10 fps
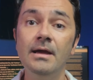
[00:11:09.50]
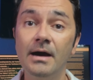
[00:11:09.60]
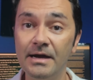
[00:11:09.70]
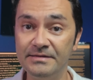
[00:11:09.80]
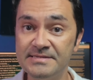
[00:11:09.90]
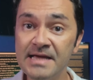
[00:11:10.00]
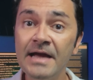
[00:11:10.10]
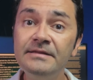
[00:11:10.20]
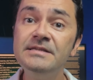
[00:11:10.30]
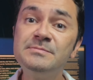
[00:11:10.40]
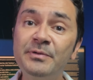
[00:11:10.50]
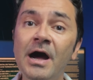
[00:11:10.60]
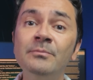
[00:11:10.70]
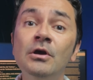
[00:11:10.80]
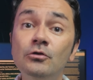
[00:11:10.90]
I designed this
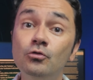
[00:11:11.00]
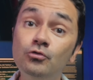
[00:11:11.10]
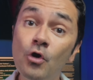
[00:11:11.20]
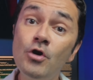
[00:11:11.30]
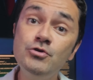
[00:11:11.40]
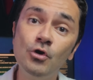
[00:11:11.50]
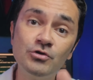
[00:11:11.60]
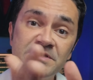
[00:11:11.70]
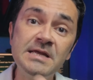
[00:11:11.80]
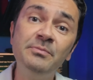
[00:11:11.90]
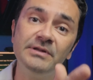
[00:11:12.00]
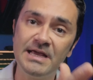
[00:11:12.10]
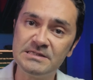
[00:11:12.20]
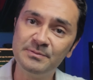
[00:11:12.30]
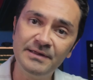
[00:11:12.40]
prompt to turn your simple
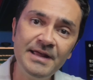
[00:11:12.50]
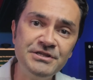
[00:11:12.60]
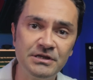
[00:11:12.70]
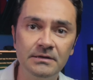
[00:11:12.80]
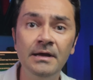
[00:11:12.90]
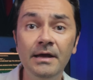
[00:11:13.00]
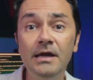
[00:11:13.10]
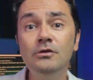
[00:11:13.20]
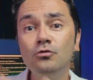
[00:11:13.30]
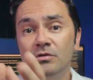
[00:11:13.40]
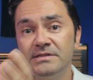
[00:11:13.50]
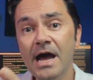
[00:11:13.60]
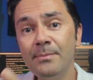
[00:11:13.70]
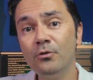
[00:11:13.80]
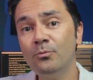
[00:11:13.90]
explanation into the
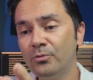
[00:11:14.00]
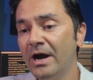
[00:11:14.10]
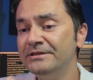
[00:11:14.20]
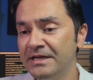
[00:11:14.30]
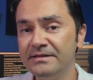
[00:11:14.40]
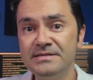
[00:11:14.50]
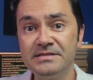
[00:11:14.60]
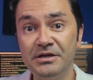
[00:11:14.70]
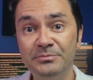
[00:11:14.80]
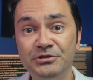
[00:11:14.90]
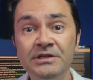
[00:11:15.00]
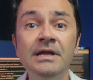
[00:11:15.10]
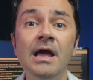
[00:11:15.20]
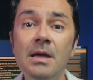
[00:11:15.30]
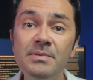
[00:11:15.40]
type of project description
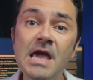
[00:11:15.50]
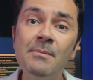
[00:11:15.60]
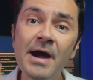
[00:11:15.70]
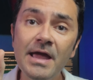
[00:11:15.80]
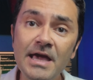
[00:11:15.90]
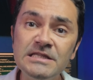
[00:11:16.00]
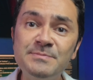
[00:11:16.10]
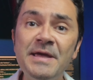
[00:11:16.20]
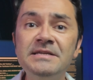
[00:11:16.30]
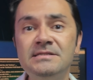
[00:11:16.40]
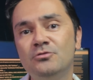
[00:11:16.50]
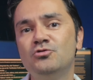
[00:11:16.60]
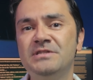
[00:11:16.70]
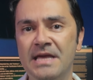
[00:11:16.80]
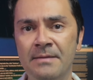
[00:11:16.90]
PMI expects to
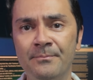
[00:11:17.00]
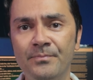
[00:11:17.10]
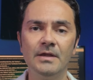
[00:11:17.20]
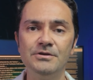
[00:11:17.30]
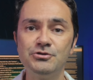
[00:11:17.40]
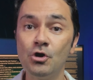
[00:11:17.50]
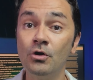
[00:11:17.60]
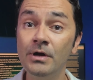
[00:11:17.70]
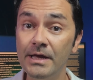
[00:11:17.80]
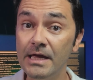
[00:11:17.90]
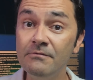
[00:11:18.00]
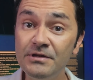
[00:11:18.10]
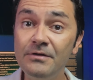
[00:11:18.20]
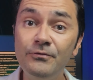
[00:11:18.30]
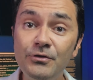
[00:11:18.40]
see. So,
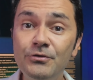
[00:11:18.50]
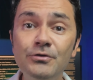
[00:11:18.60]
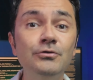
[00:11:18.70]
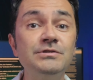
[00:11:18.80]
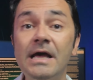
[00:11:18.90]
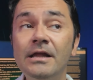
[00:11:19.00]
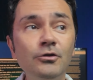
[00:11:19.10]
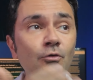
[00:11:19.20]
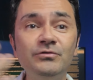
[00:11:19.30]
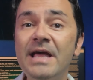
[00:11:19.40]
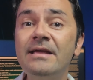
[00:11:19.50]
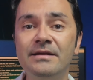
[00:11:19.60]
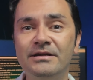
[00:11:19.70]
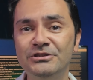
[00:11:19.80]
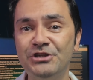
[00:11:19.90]
even if you use a lot of
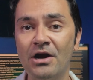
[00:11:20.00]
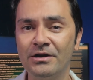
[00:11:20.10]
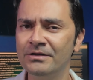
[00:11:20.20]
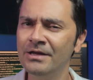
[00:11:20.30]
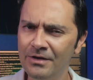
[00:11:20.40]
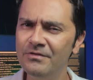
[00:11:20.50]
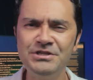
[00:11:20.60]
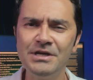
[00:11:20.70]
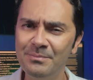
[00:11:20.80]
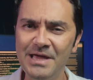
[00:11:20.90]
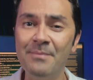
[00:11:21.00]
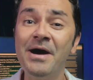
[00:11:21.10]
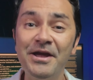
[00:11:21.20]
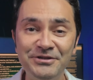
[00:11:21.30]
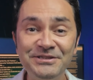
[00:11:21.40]
technical jargon which
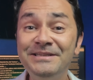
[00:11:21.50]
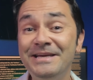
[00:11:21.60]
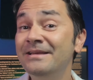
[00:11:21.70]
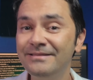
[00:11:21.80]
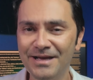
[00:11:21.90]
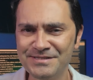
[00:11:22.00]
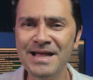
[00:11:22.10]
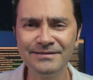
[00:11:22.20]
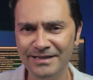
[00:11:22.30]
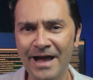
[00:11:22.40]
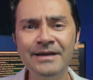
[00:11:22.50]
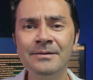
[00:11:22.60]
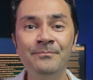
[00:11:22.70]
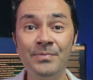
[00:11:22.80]
PMI really does not like,